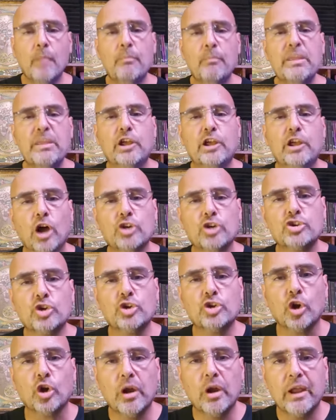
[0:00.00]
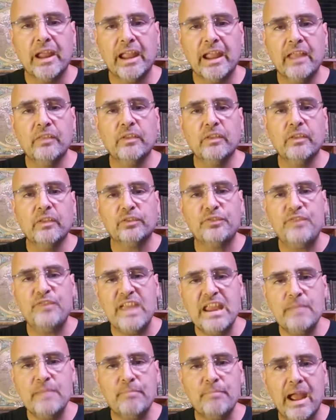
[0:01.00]
Because you're in this
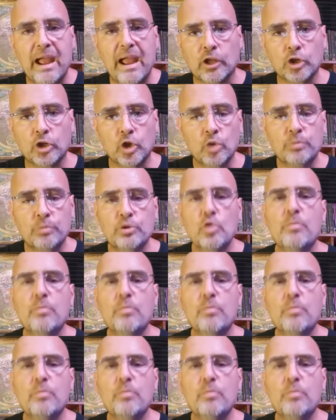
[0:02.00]
feedback loop,